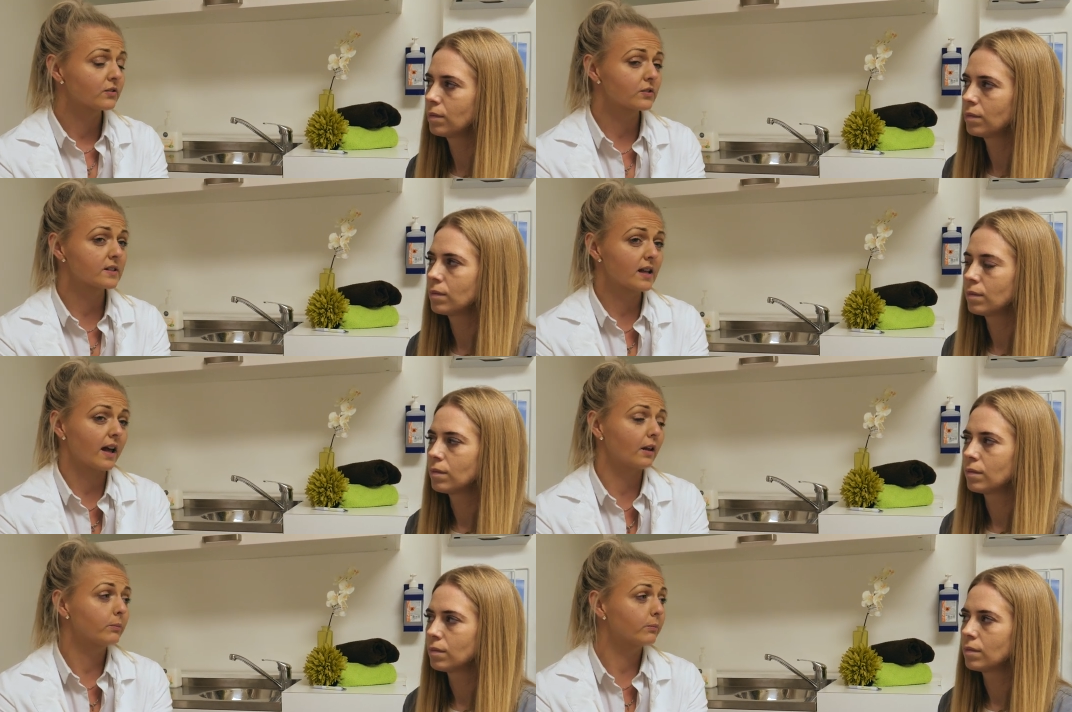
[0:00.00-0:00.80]
Speaker 1: Just to
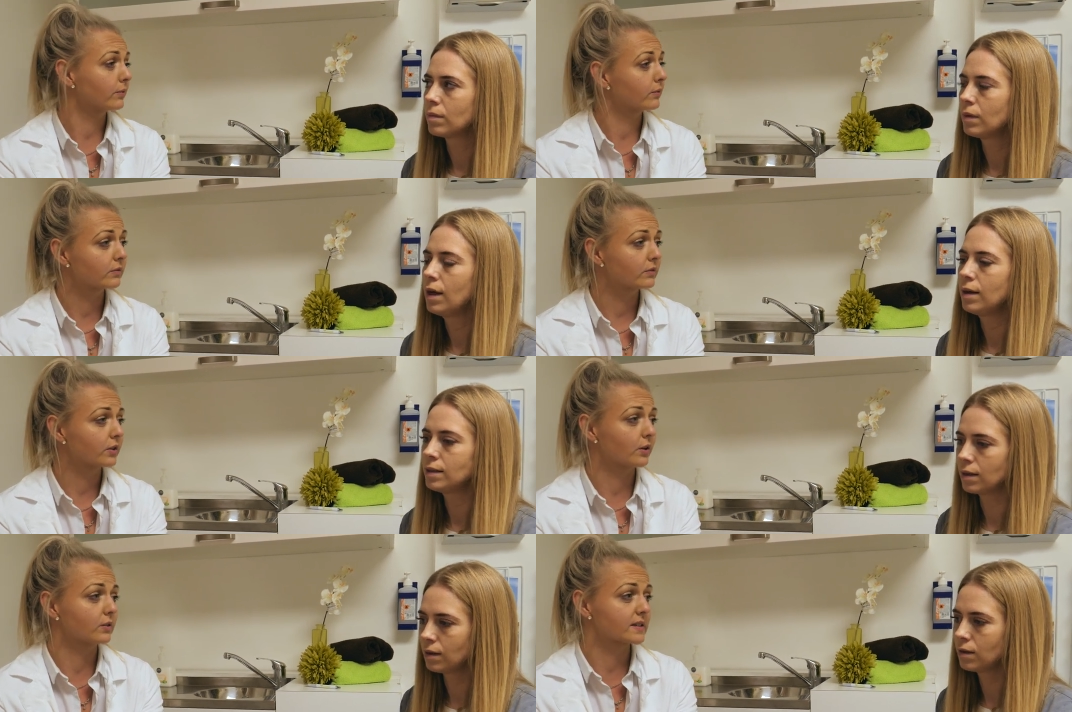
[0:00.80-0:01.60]
help exactly.
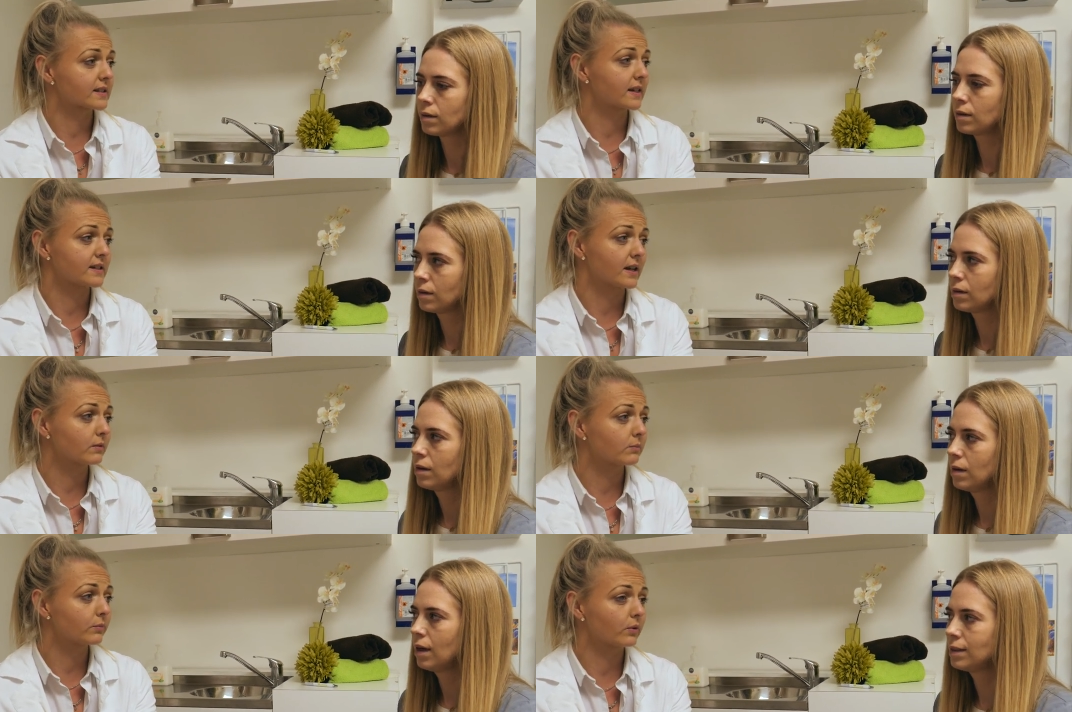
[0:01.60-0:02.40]
cool the skin
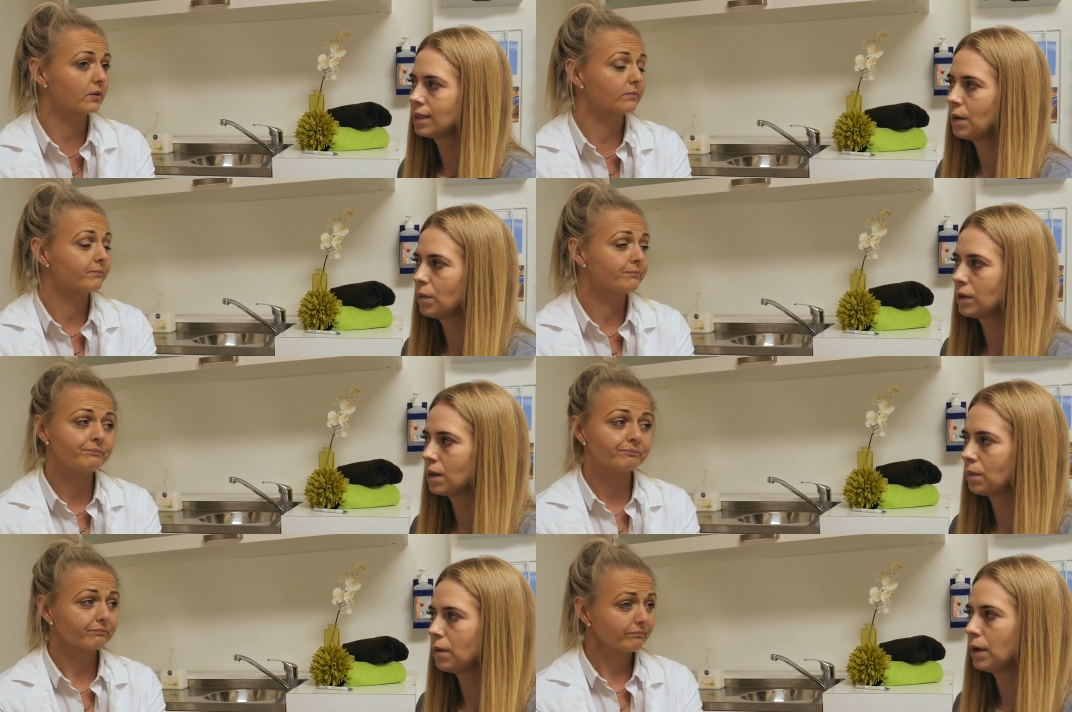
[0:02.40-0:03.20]
down. and to keep on
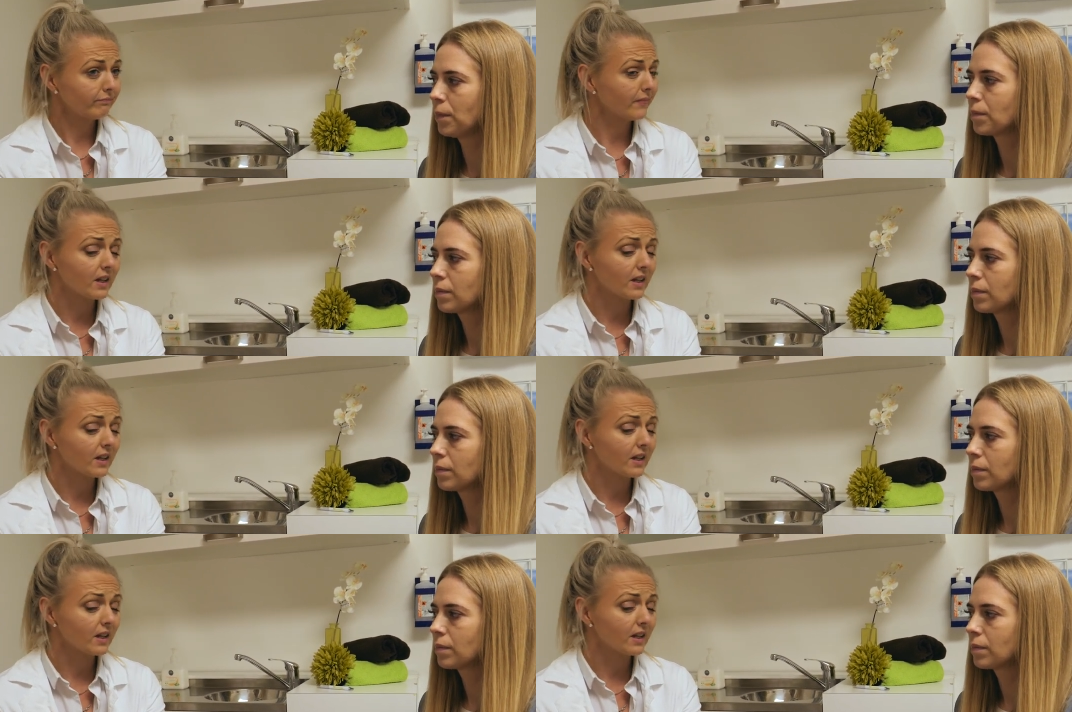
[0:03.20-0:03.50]
top that way.